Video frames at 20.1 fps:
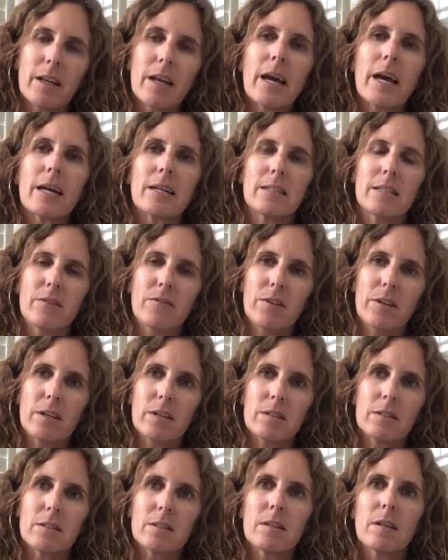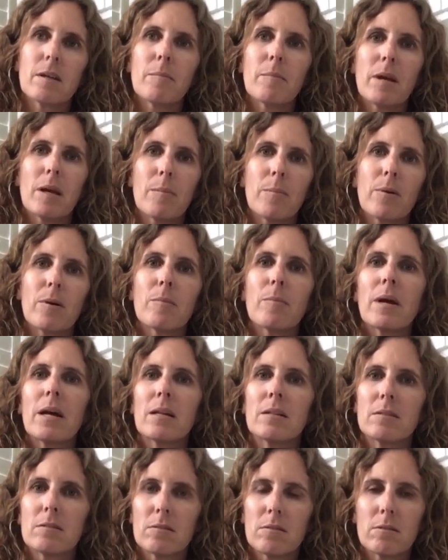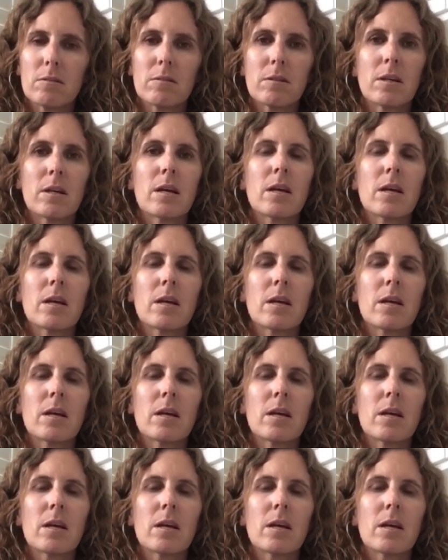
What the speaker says: activities, paper and pencil,